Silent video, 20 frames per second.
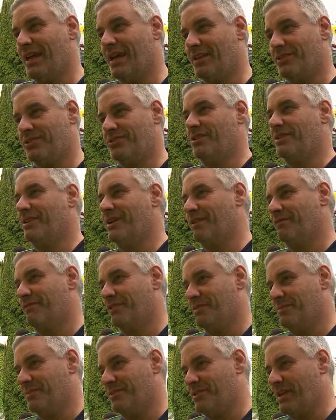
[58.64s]
has to learn
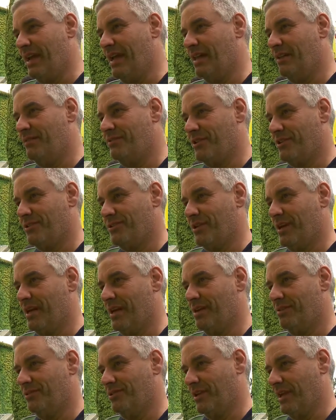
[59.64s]
for themselves as to
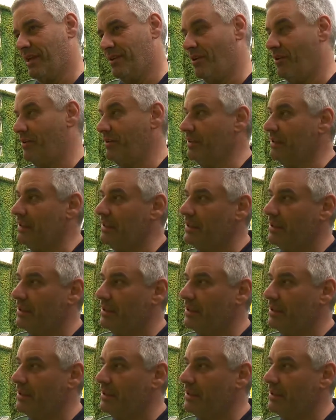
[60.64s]
how to get on,